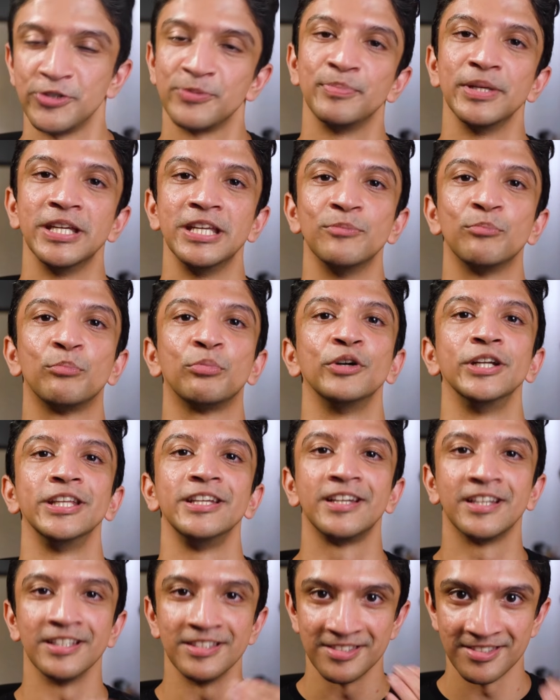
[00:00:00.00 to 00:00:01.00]
it's been
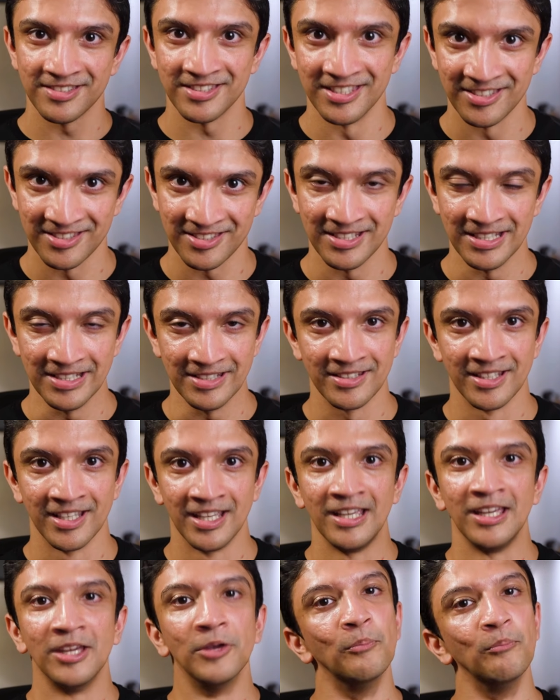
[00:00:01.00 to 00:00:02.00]
pretty consistent,
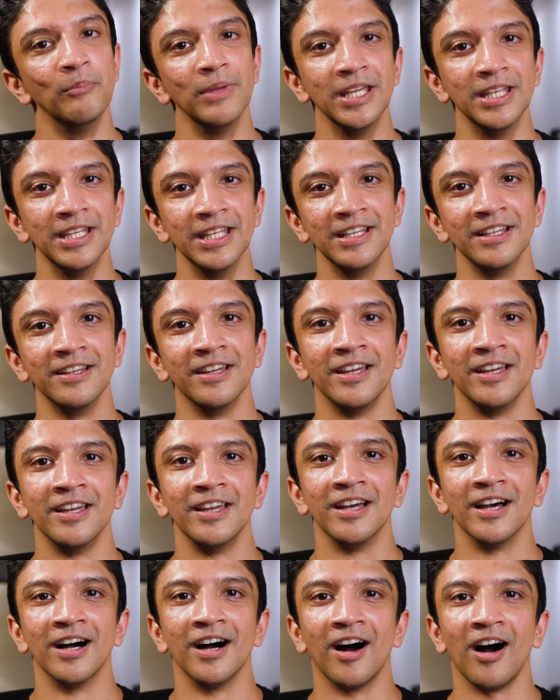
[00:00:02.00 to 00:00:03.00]
meaning
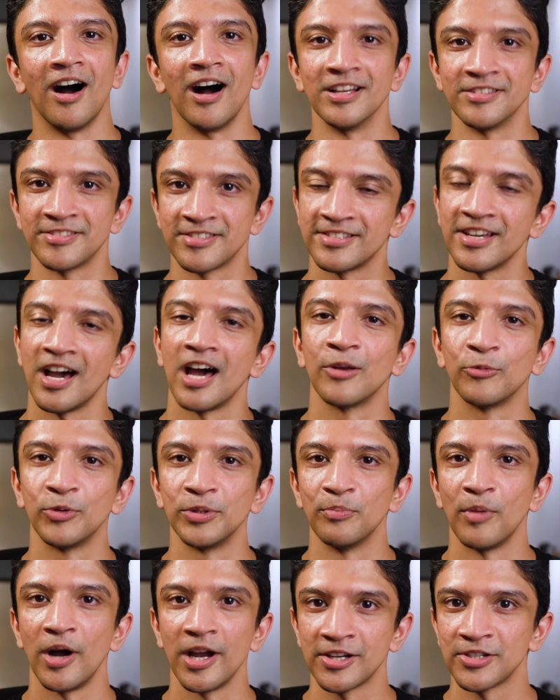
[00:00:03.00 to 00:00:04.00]
I started
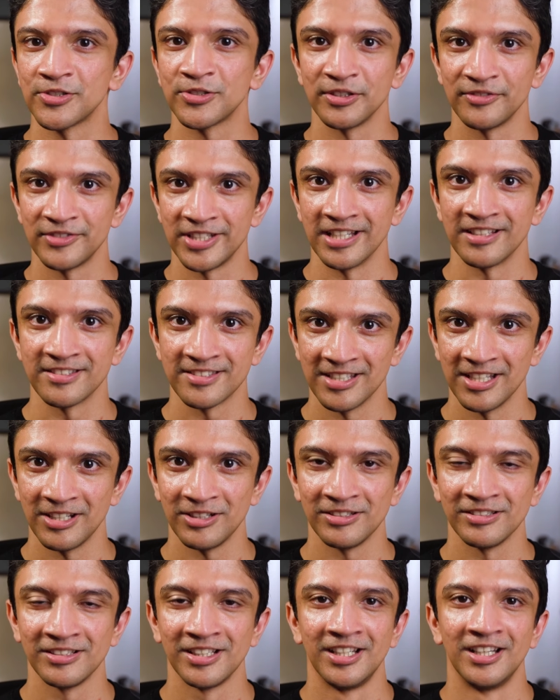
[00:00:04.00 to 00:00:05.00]
with Microsoft
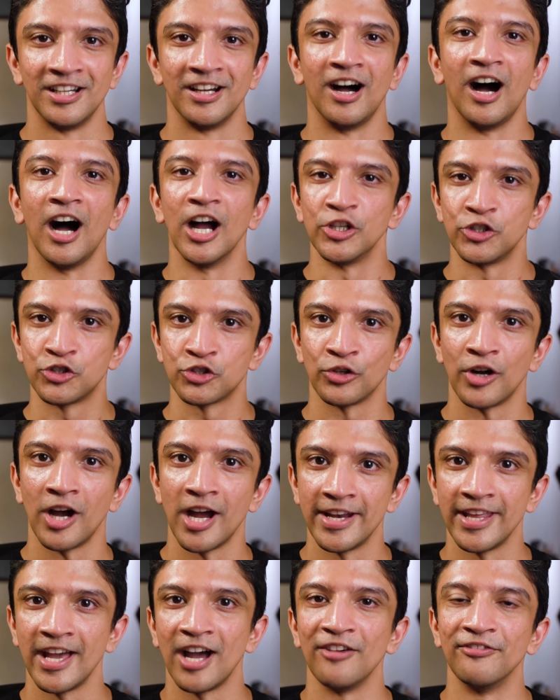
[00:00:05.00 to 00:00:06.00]
Excel. I
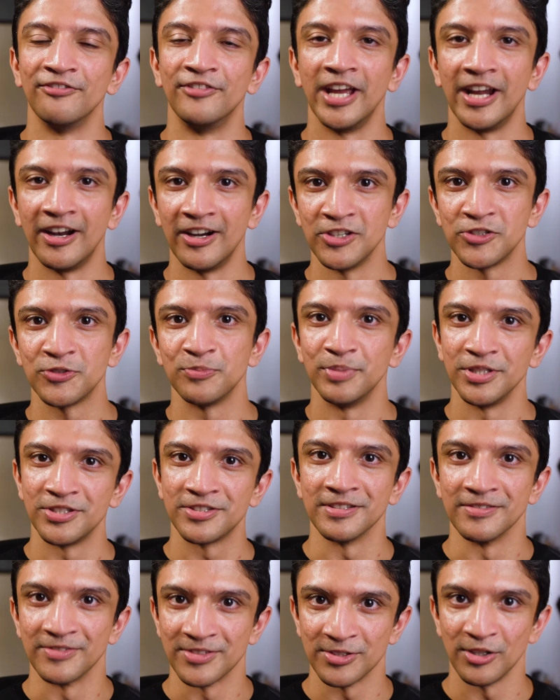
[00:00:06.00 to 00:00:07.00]
tried out various
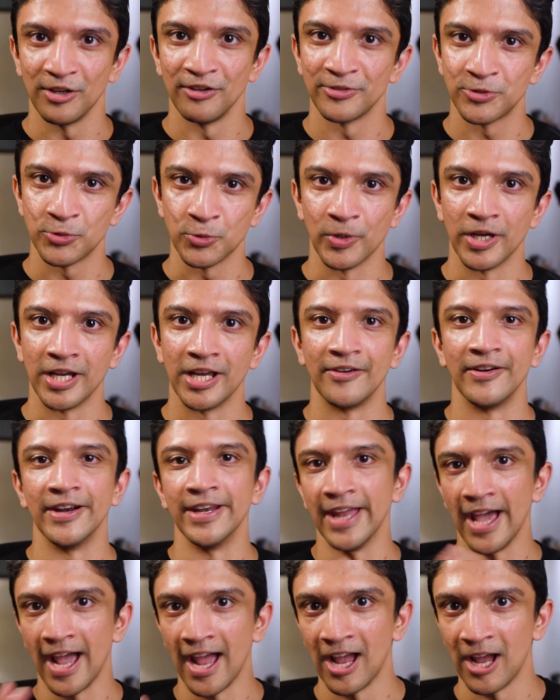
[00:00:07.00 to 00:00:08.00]
bits of software
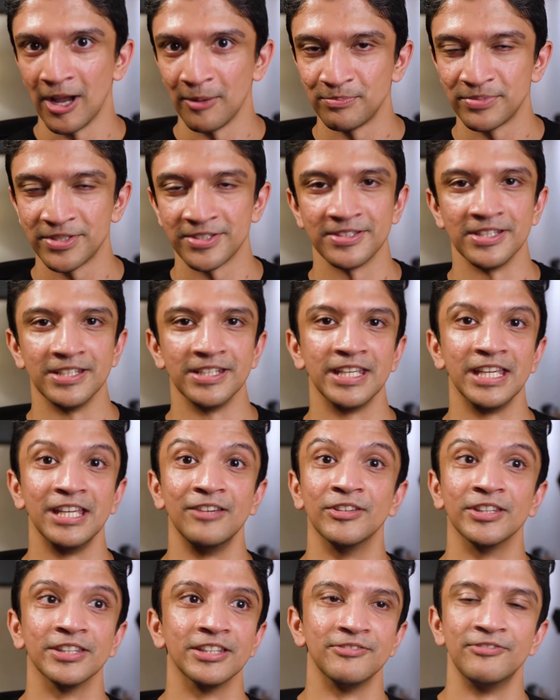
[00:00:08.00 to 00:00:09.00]
and apps and
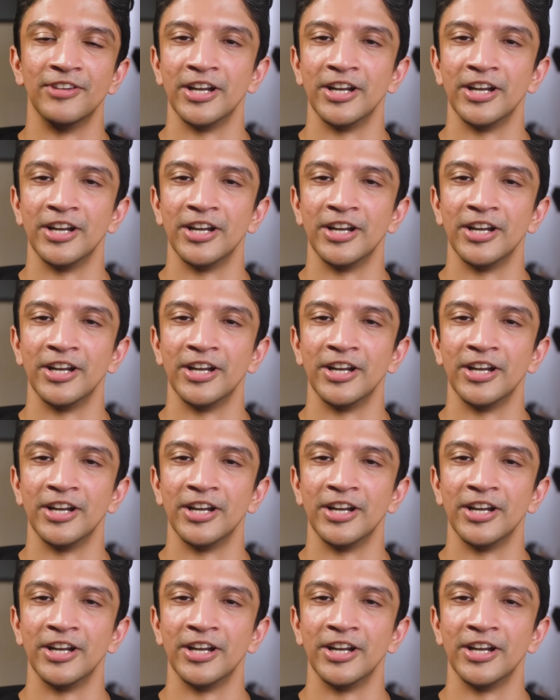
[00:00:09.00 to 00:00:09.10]
even the